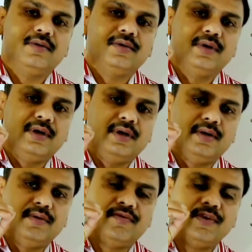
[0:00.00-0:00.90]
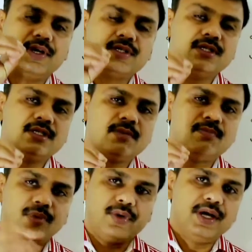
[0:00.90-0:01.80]
Focus is a
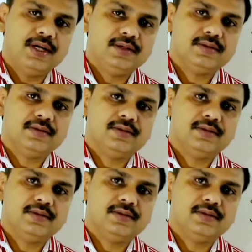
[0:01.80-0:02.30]
point.